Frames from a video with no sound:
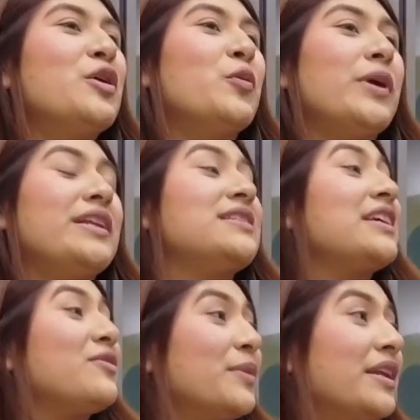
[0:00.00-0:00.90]
way to
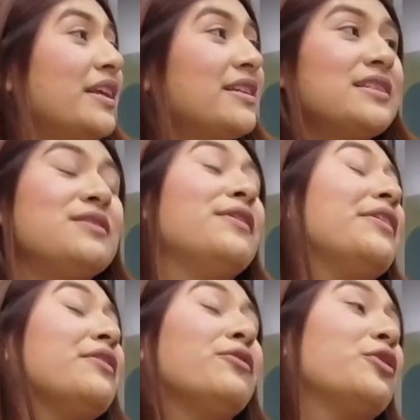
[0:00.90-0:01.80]
save money because it's
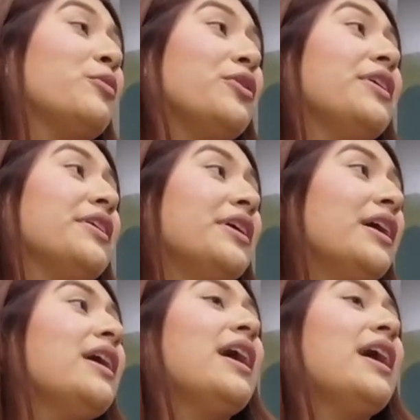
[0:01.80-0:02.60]
very affordable here.